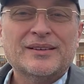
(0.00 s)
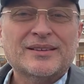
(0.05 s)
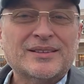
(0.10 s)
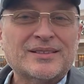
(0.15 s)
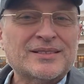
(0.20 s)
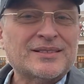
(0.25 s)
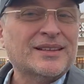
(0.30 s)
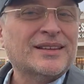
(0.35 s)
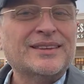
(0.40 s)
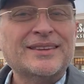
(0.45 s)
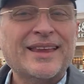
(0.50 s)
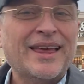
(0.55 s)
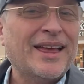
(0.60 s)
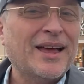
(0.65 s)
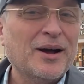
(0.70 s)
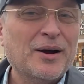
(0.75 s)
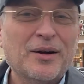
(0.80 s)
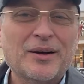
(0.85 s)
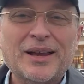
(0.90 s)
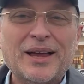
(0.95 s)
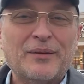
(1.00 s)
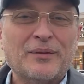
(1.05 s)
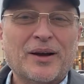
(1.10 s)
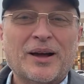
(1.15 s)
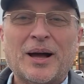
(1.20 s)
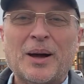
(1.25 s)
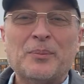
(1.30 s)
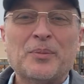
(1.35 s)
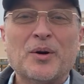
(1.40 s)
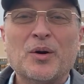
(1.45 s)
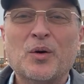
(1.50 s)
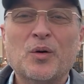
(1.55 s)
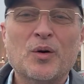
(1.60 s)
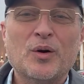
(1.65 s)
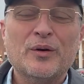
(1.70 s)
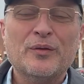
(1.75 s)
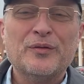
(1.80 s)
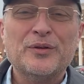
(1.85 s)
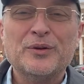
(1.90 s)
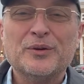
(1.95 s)
sit down, have a cup of
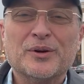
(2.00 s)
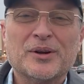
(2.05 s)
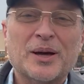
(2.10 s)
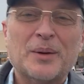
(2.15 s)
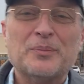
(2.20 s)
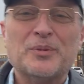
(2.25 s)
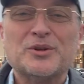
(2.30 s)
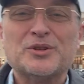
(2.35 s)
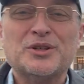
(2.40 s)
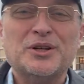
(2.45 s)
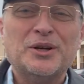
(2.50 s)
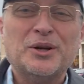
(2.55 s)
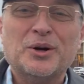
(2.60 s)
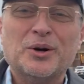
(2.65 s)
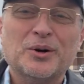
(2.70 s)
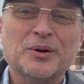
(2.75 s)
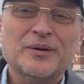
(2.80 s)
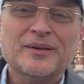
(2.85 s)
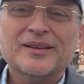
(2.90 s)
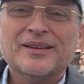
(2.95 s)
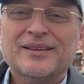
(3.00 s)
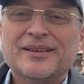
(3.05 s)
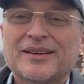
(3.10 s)
coffee or a cappuccino,